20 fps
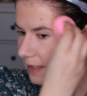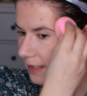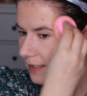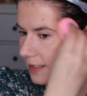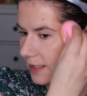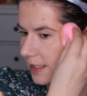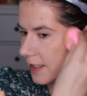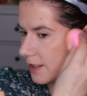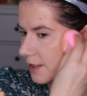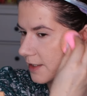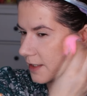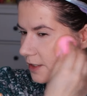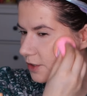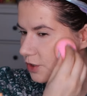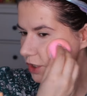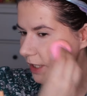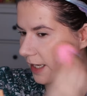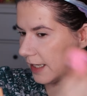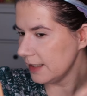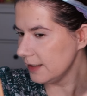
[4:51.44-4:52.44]
It's a nice
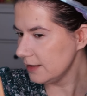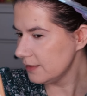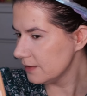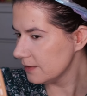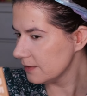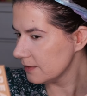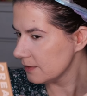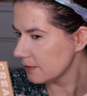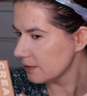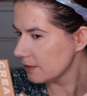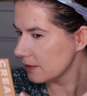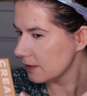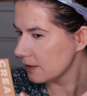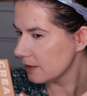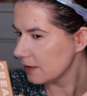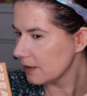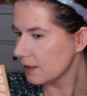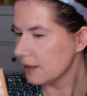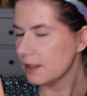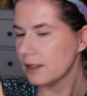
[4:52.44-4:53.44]
shade,
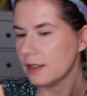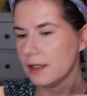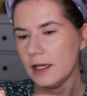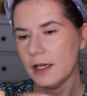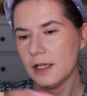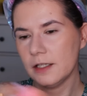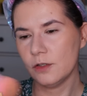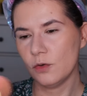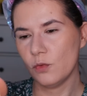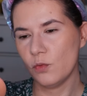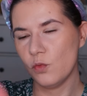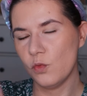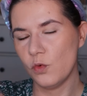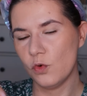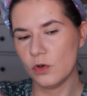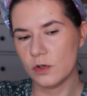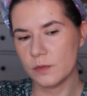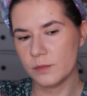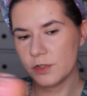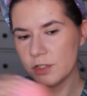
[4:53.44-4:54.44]
kind of
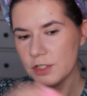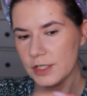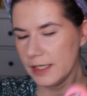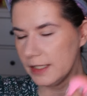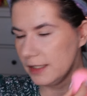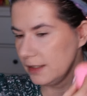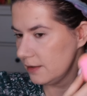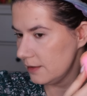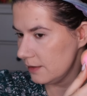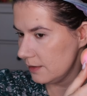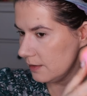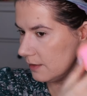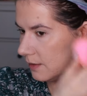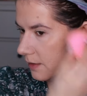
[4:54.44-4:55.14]
warm shade.